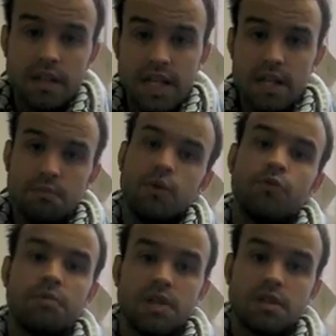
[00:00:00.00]
the
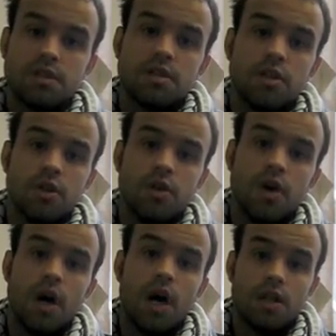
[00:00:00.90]
movement
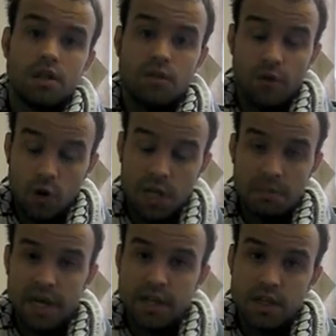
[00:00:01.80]
for
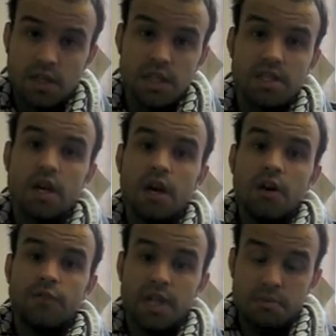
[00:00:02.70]
occupations,
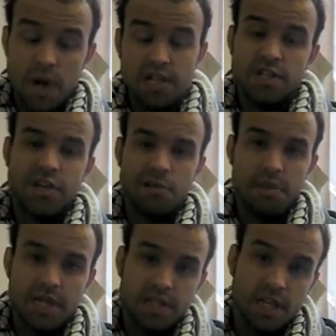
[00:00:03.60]
for the emergency general
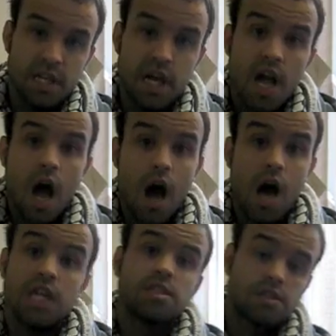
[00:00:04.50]
meeting,
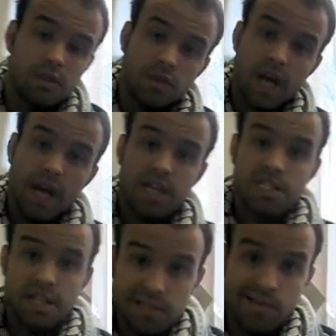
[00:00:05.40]
as soon
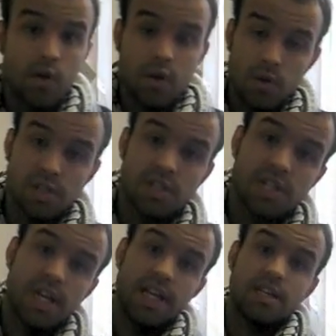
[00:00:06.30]
as Israel launched
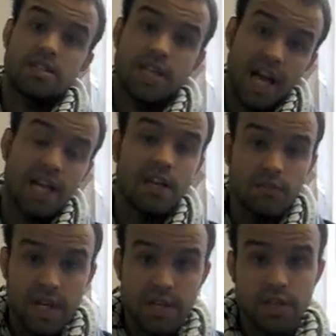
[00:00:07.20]
its tank
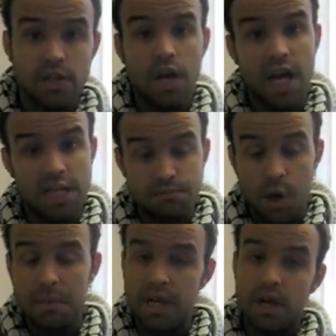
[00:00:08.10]
invasion and its
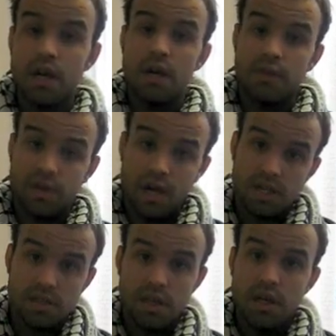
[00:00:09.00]
bombing of
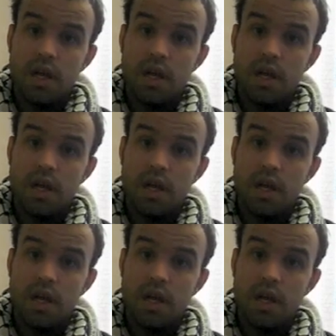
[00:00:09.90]
Gaza.